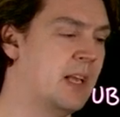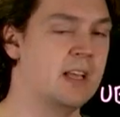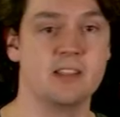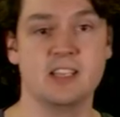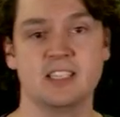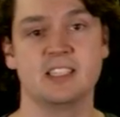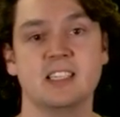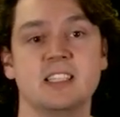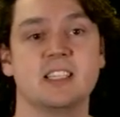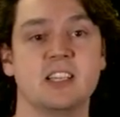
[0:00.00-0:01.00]
This
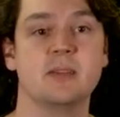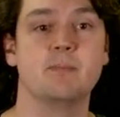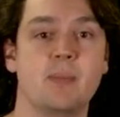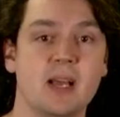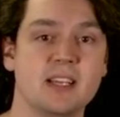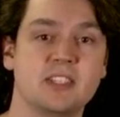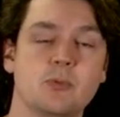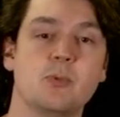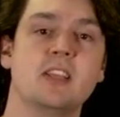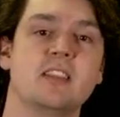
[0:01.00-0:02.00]
is the best
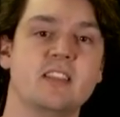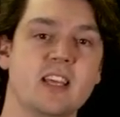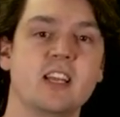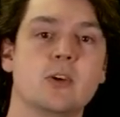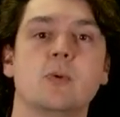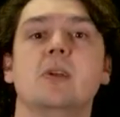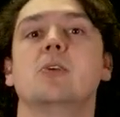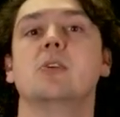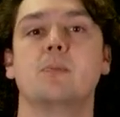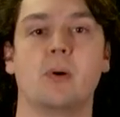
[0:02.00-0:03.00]
we think we
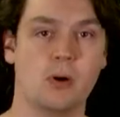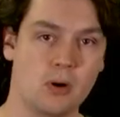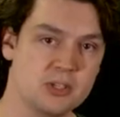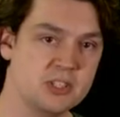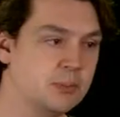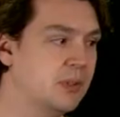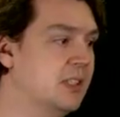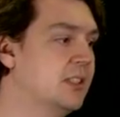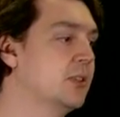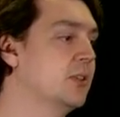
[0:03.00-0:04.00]
could possibly
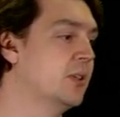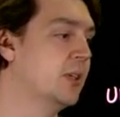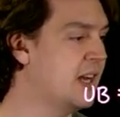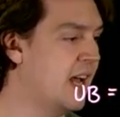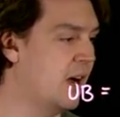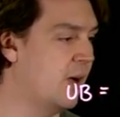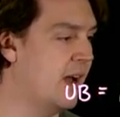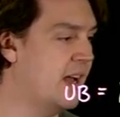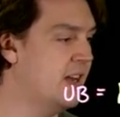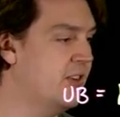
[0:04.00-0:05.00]
do, our
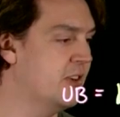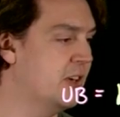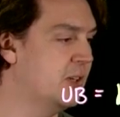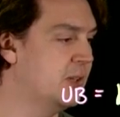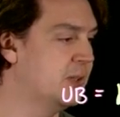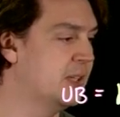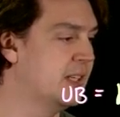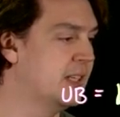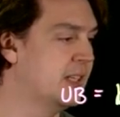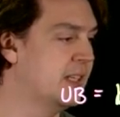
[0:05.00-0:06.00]
age-old
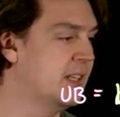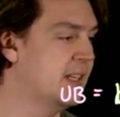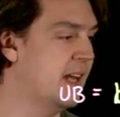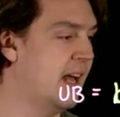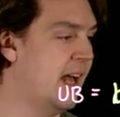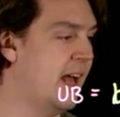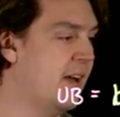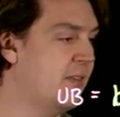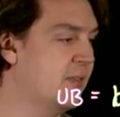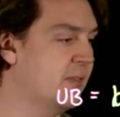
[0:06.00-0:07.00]

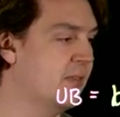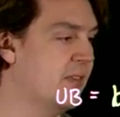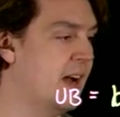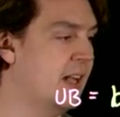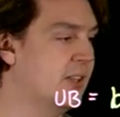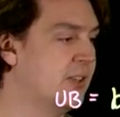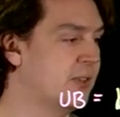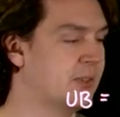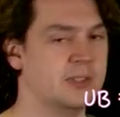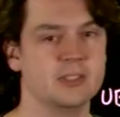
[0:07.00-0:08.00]
F
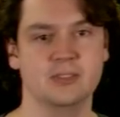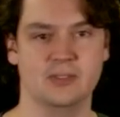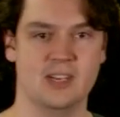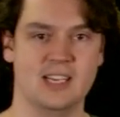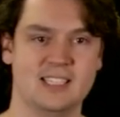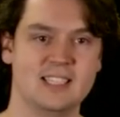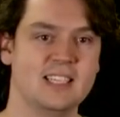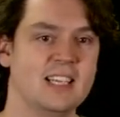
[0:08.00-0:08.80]
value, right?